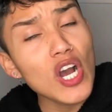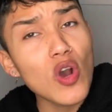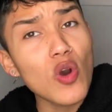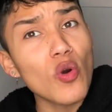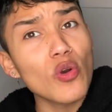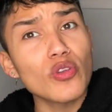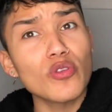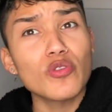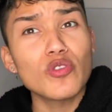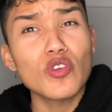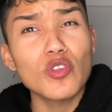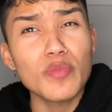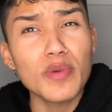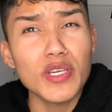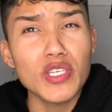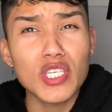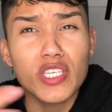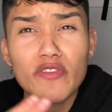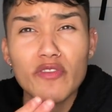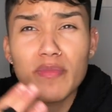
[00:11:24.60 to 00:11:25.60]
a whole new
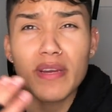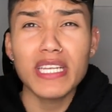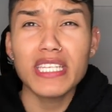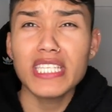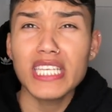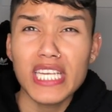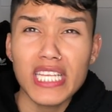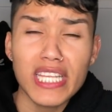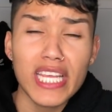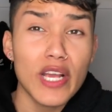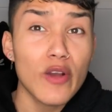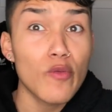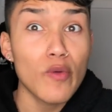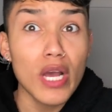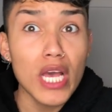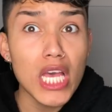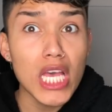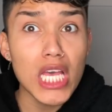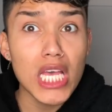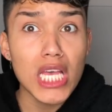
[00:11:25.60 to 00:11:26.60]
toothpaste just for my teeth. Like,
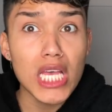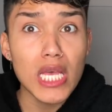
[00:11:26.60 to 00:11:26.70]
what?